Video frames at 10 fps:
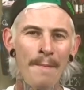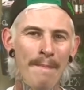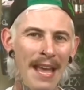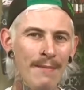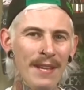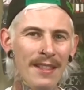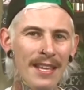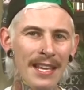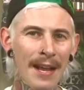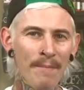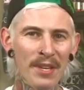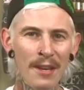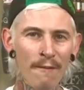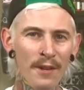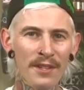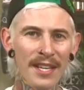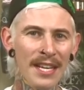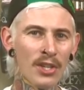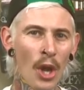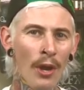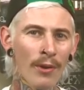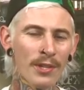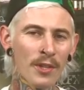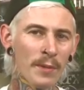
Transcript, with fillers: maybe the um, the difference in tolerances